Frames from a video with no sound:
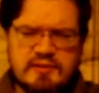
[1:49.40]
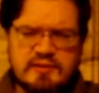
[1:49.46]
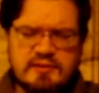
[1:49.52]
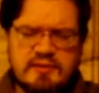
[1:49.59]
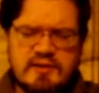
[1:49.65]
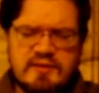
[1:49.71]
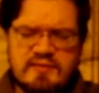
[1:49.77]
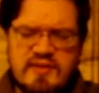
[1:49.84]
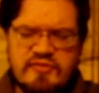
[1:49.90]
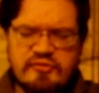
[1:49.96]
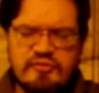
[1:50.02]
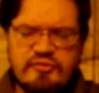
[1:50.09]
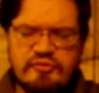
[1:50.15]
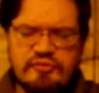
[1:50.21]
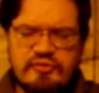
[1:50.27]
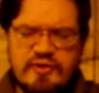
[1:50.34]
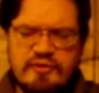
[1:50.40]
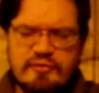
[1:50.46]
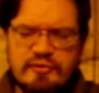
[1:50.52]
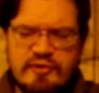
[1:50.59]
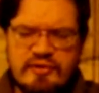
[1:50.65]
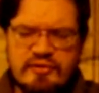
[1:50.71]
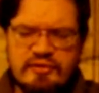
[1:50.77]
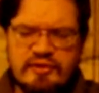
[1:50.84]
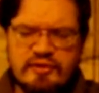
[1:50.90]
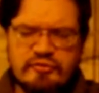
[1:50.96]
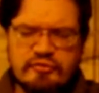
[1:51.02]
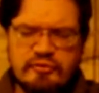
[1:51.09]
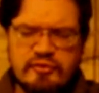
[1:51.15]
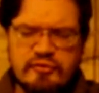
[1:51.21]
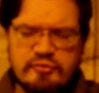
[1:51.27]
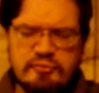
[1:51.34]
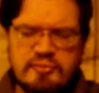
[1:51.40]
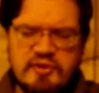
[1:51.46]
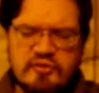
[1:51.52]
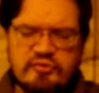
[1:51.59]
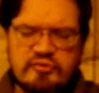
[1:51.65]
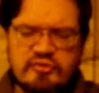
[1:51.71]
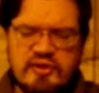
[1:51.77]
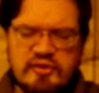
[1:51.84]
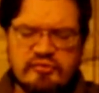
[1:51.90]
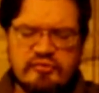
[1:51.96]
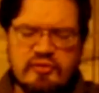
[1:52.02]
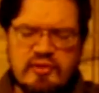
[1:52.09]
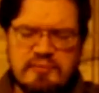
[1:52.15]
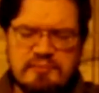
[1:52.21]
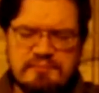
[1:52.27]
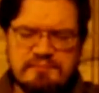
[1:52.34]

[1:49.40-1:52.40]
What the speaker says: And that's the secret, I think, to his pitch next time.